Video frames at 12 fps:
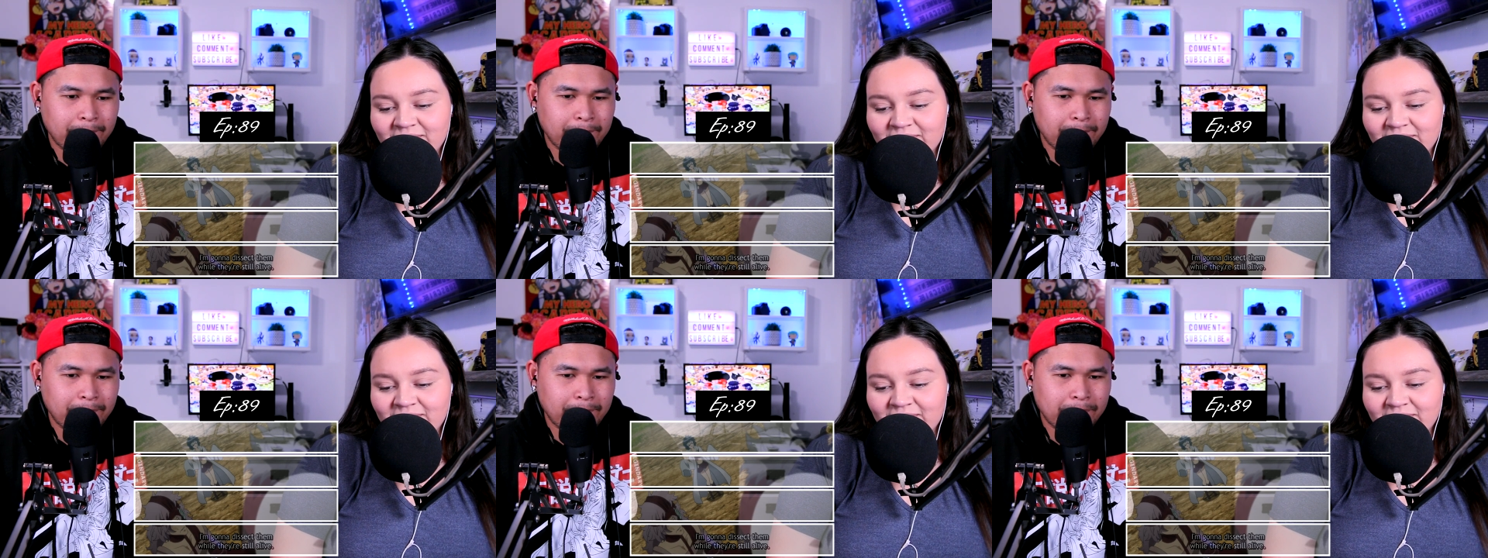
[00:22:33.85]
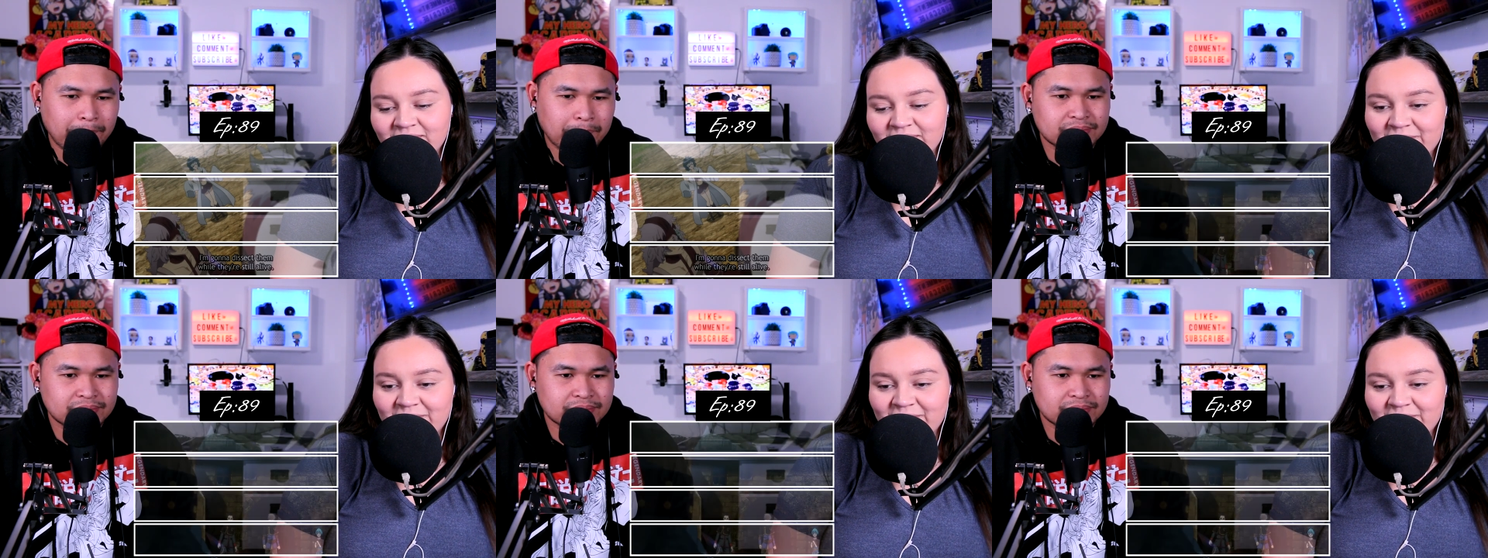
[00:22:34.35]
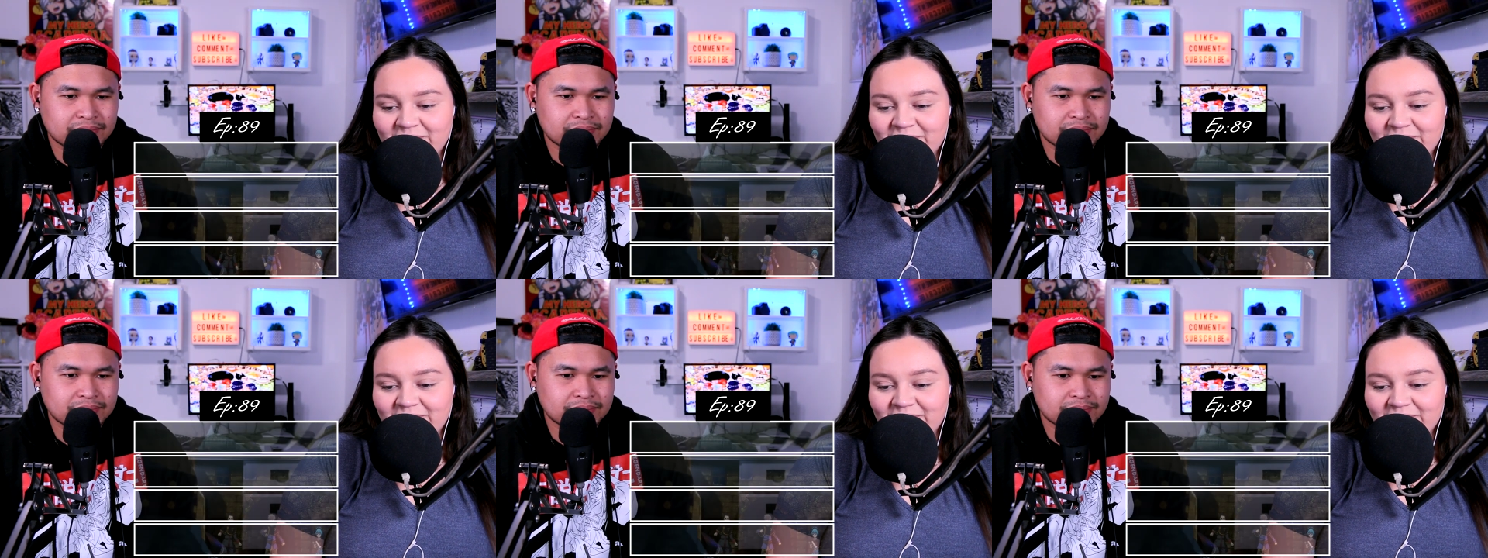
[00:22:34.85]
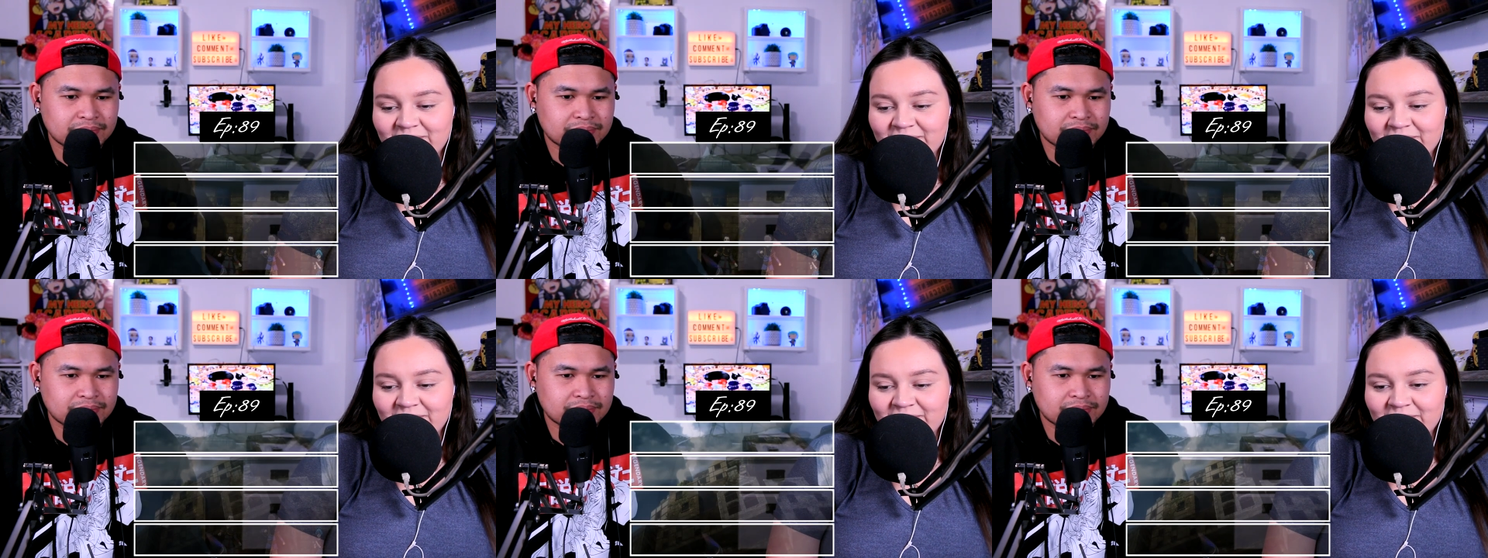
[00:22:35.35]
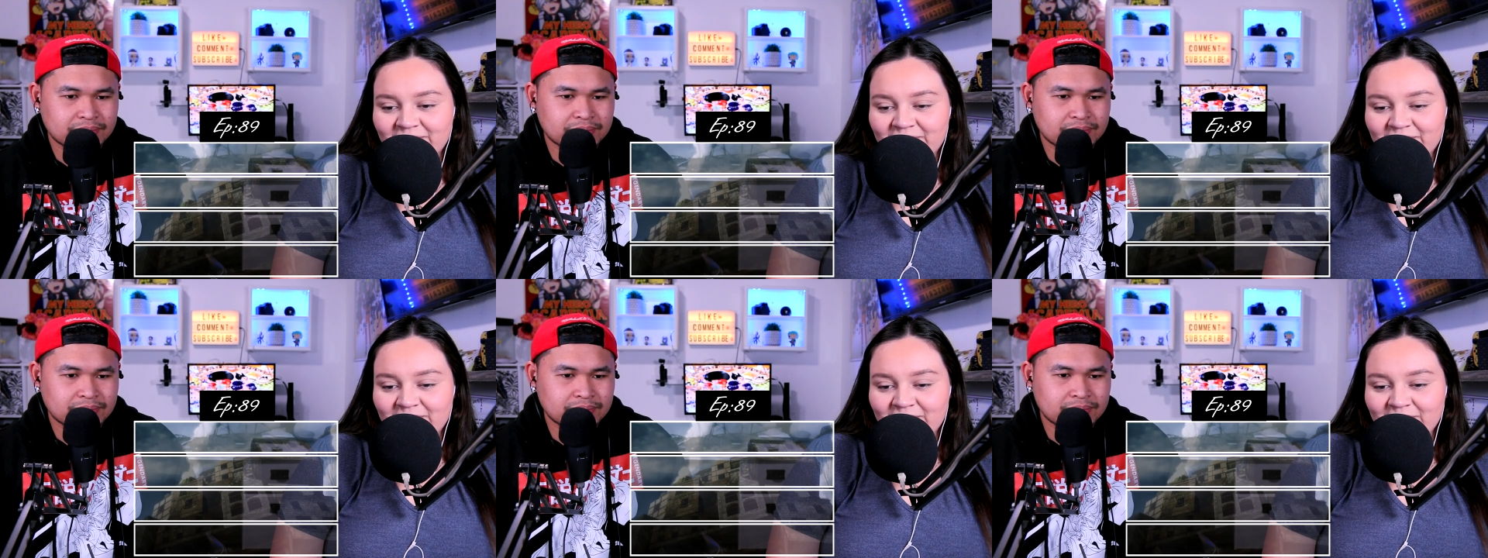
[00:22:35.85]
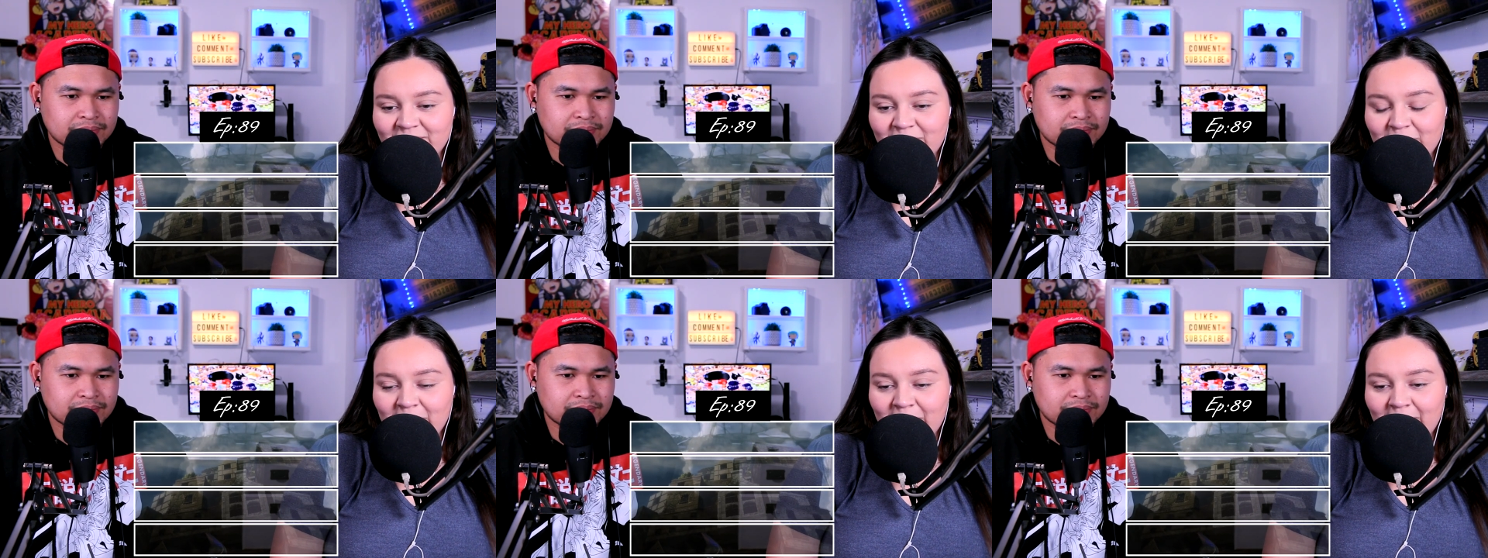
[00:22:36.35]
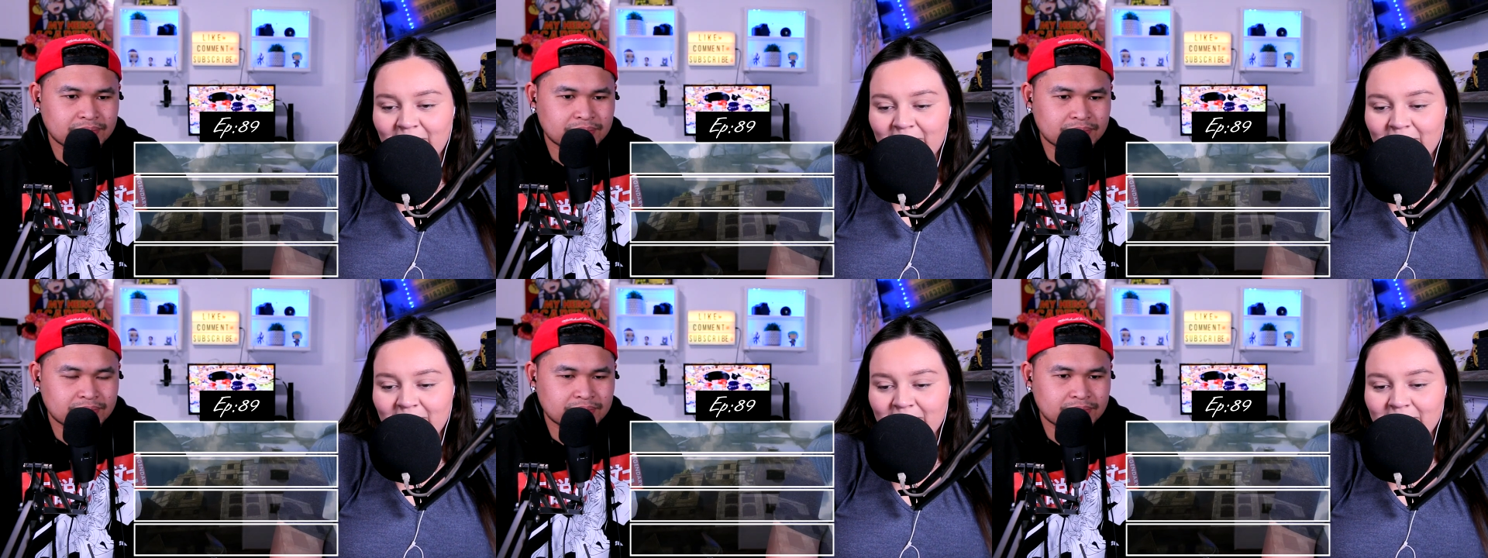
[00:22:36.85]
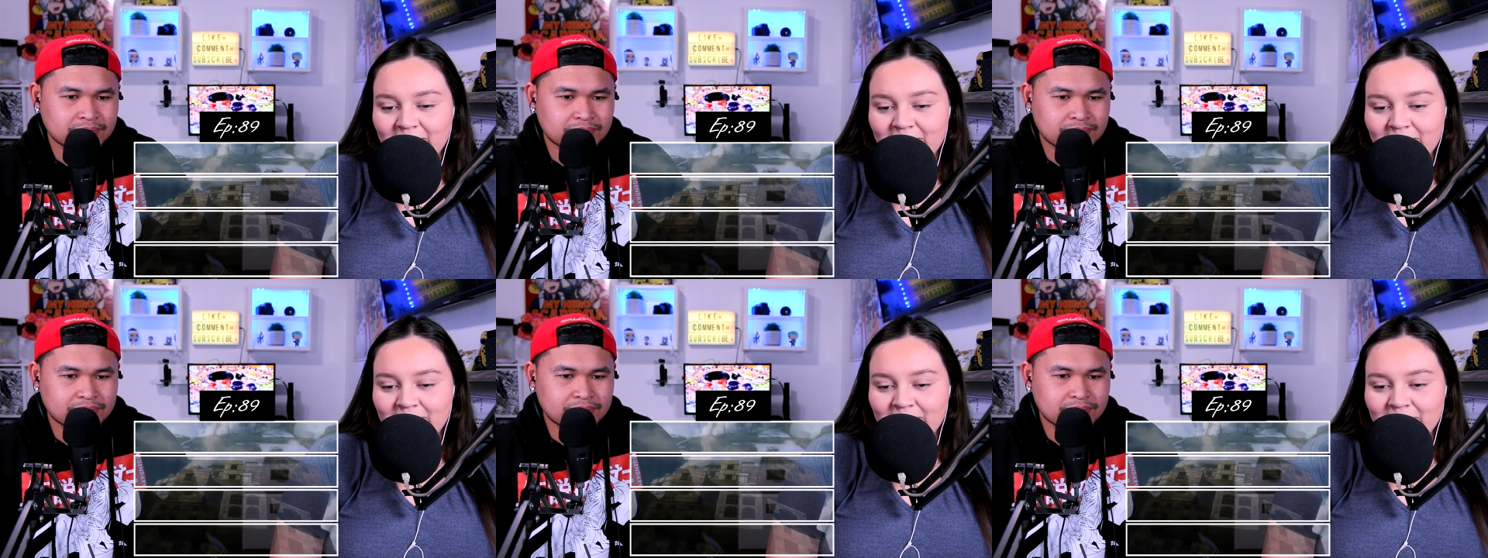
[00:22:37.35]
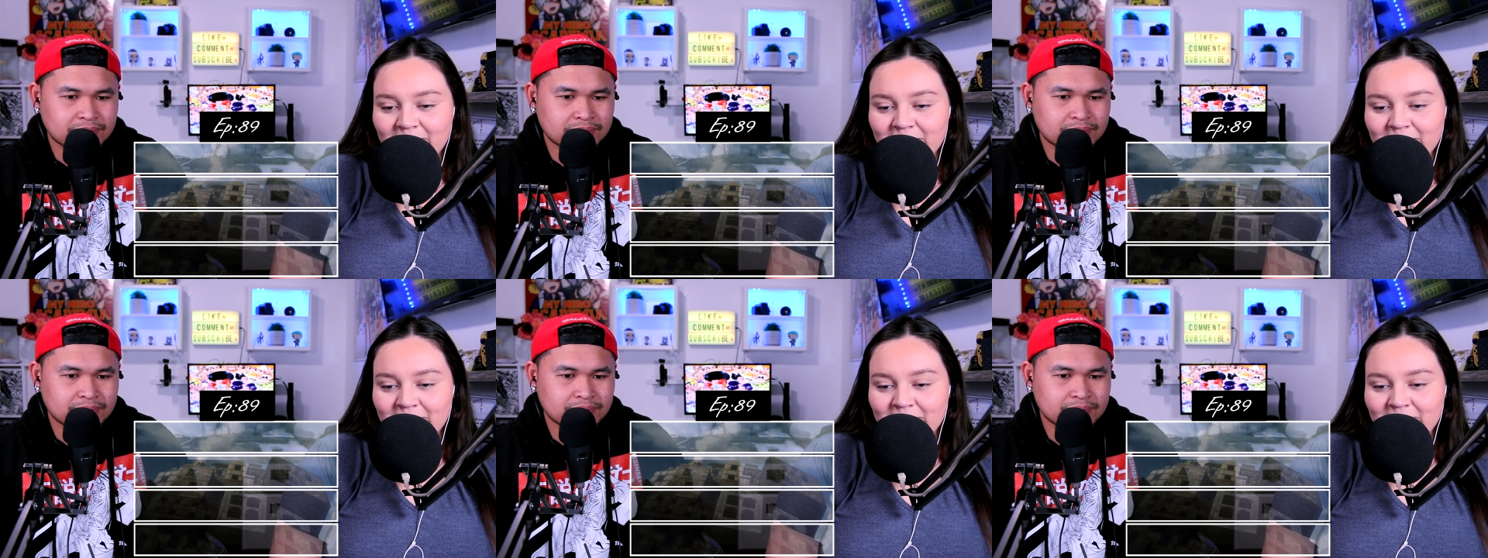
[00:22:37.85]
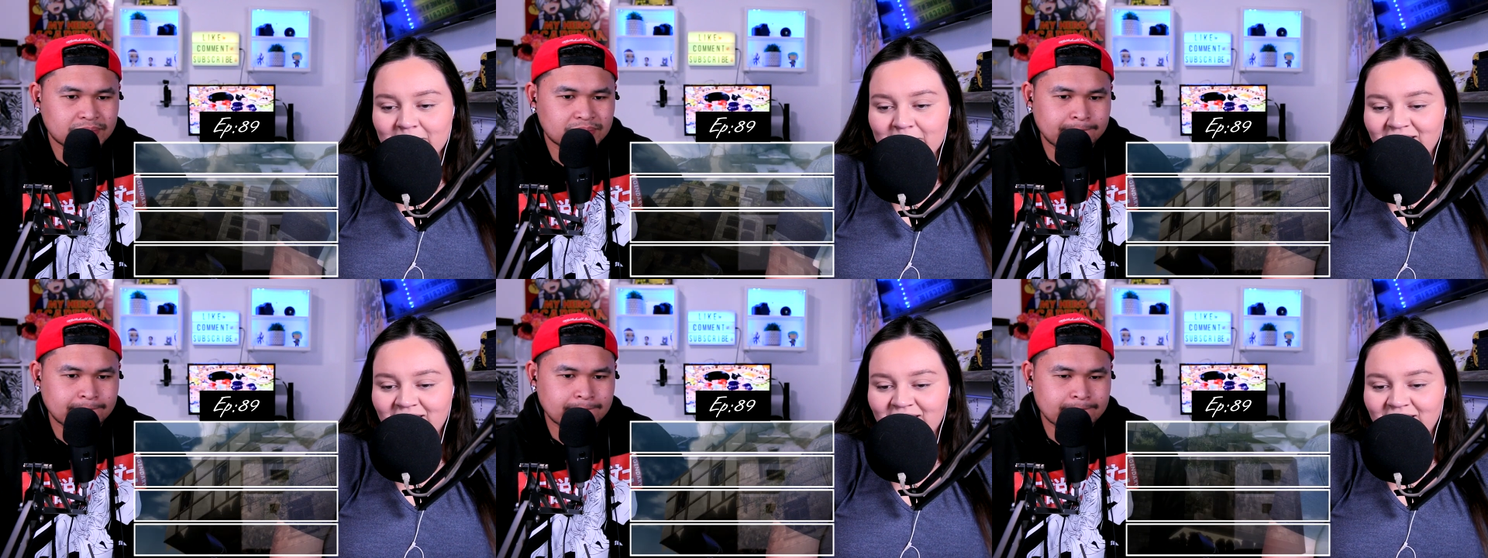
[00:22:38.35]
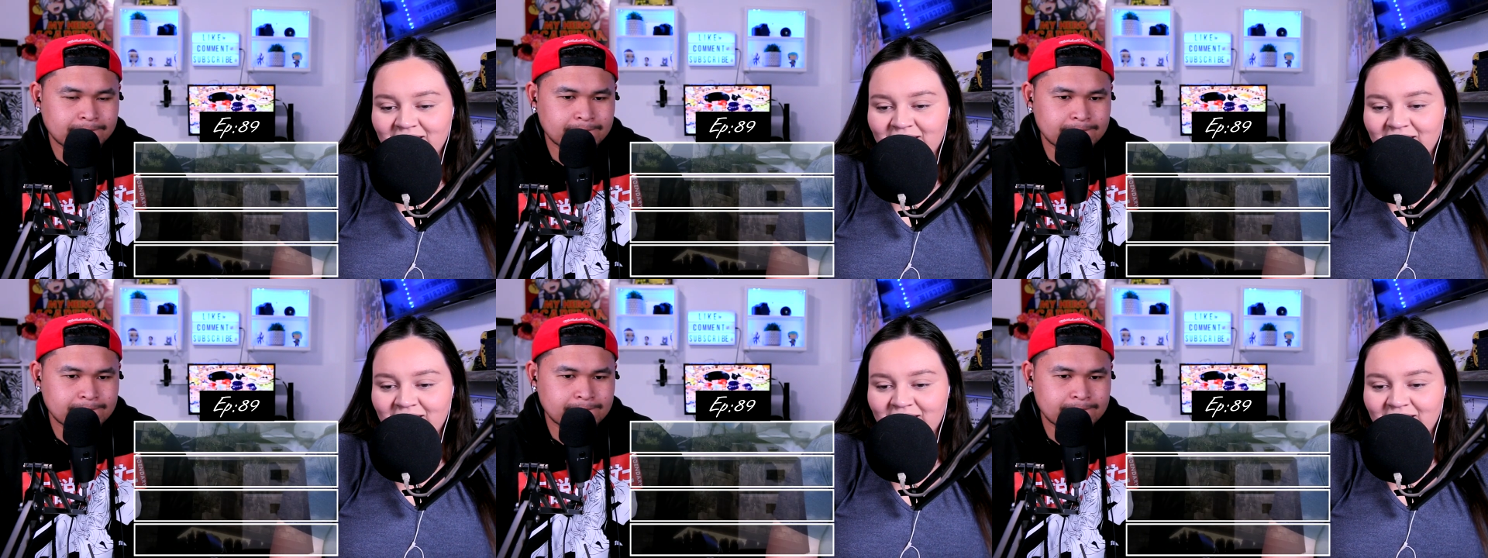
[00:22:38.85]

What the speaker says: Nobody speaks.